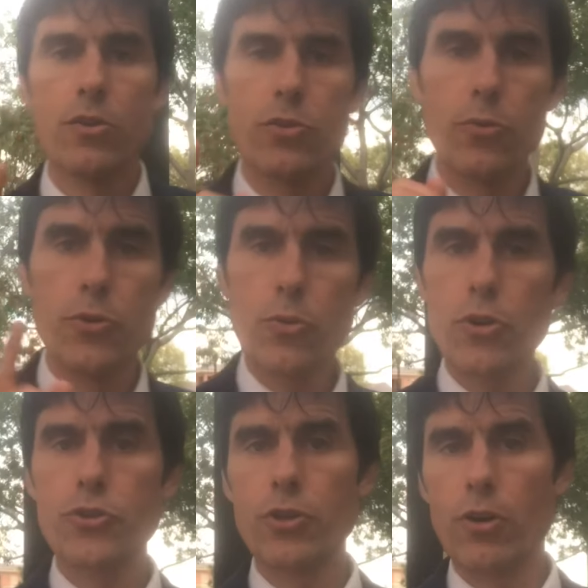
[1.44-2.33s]
So you're
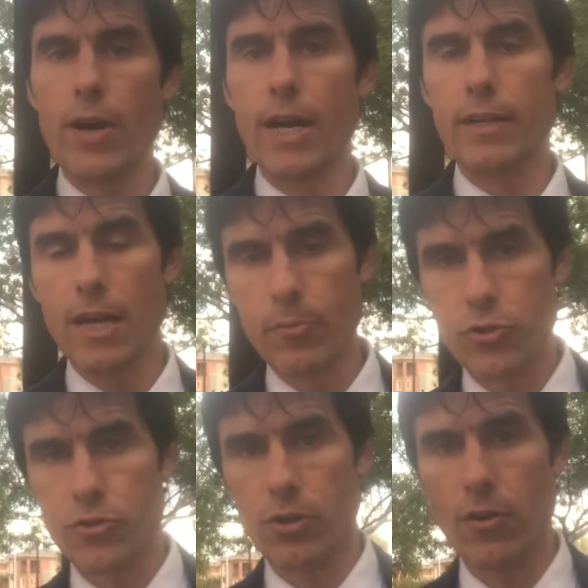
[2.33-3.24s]
a sugar addict, I'm a
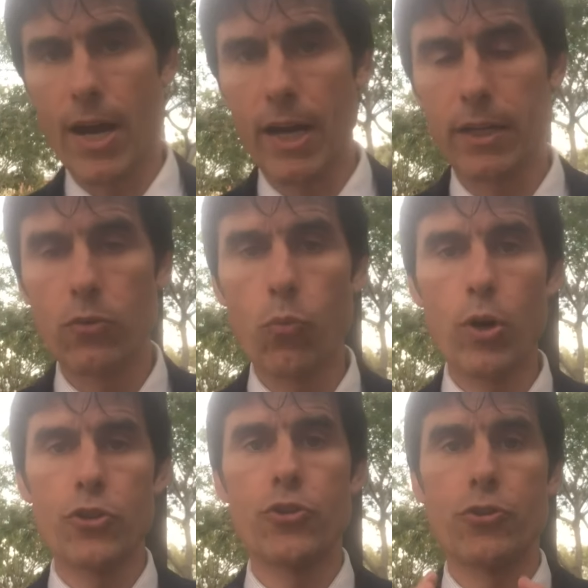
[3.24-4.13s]
sugar addict.
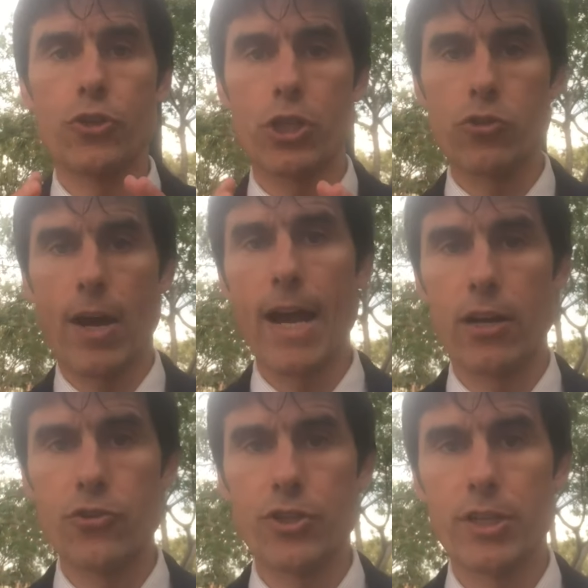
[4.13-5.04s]
What's your
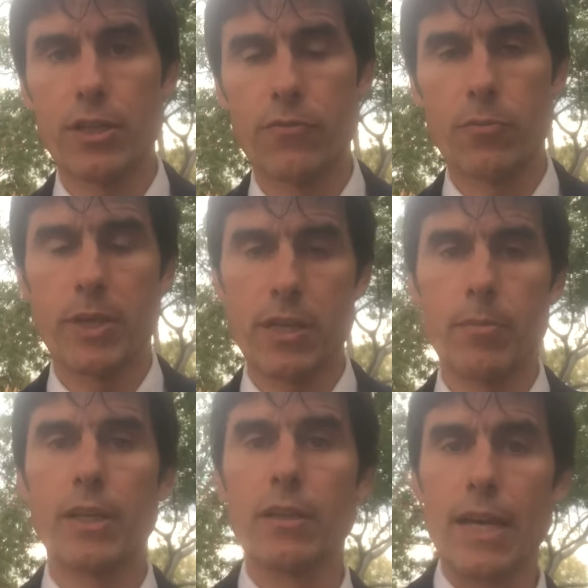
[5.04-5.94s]
strategy for
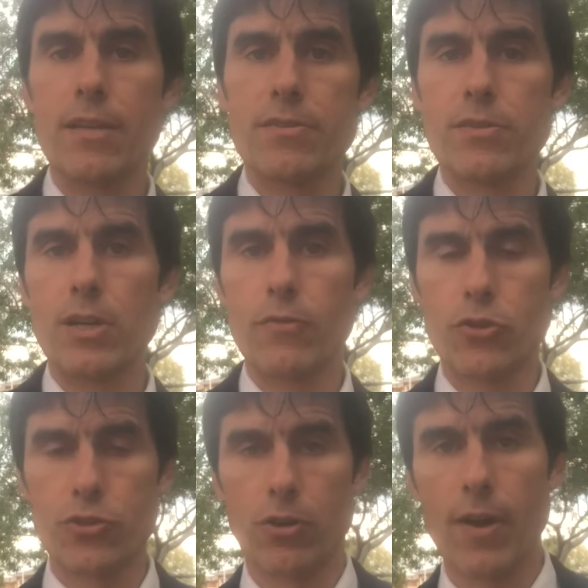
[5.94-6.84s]
becoming less of a
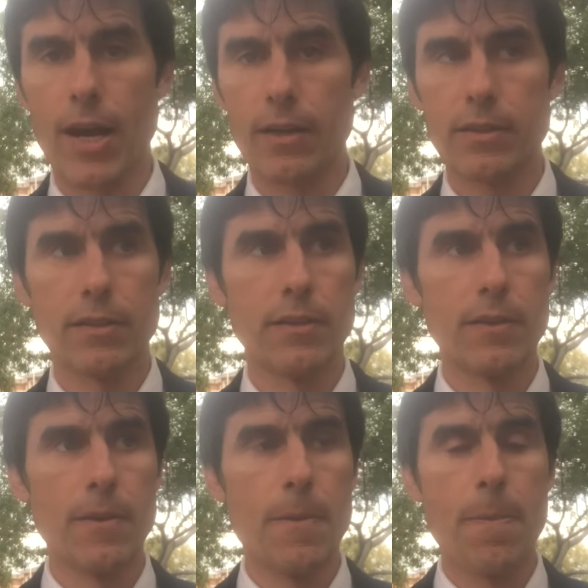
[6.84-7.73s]
sugar addict?
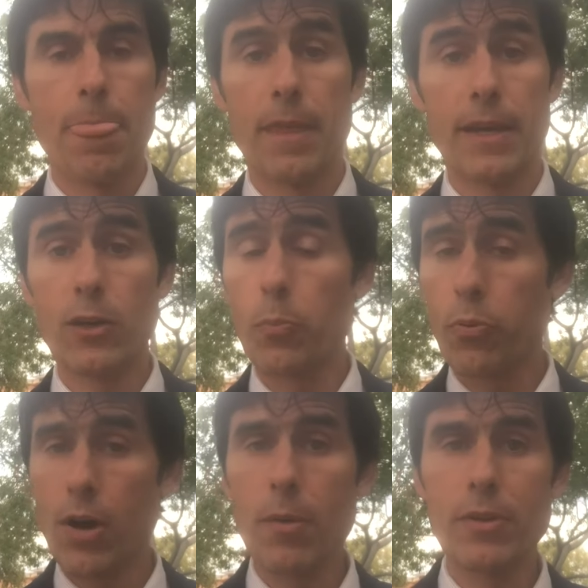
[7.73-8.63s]
It'll
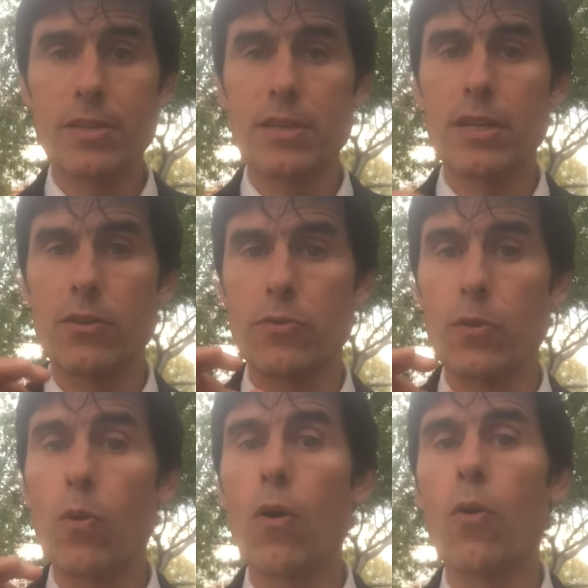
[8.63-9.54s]
probably take you
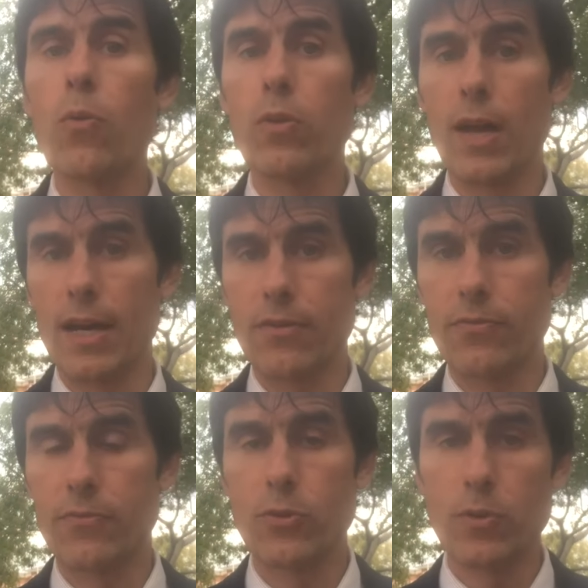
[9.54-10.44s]
your whole life
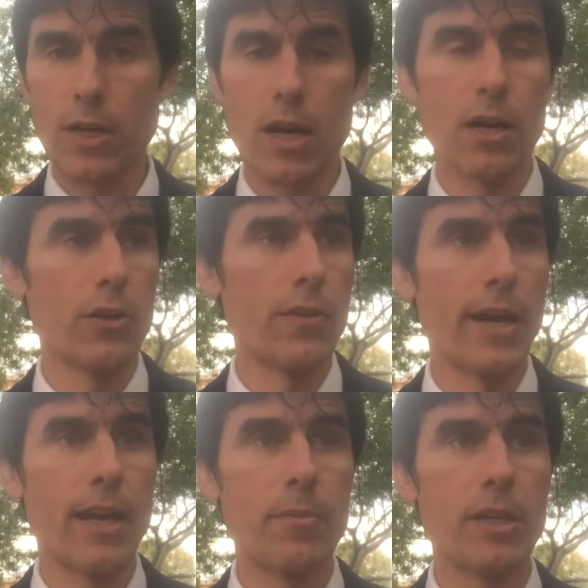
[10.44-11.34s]
if you conquer
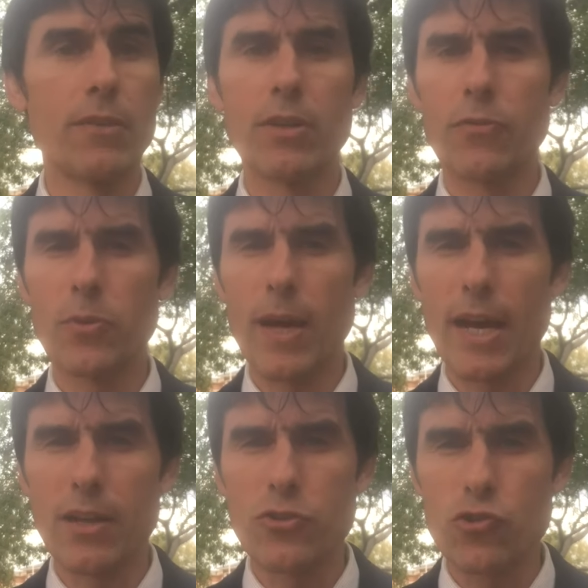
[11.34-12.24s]
that. I mean, even if you
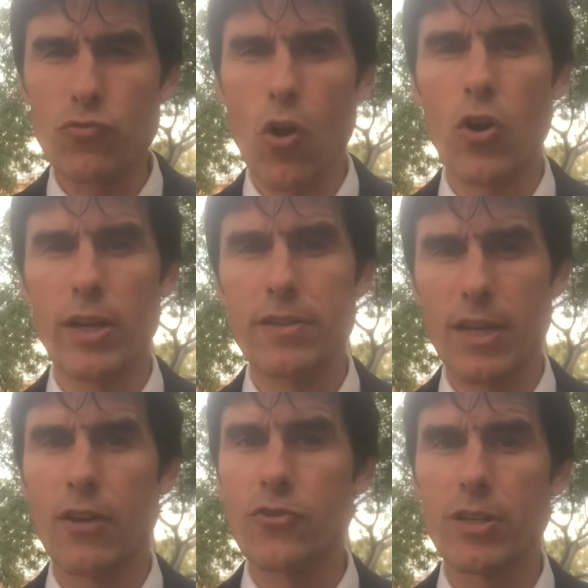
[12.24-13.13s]
had a strong
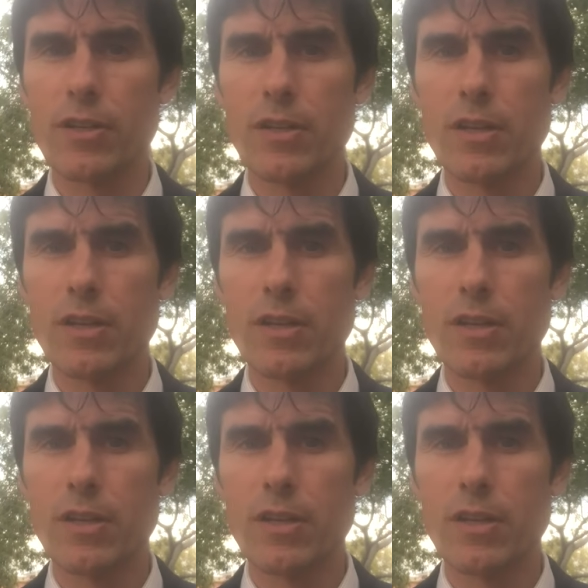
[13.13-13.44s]
intention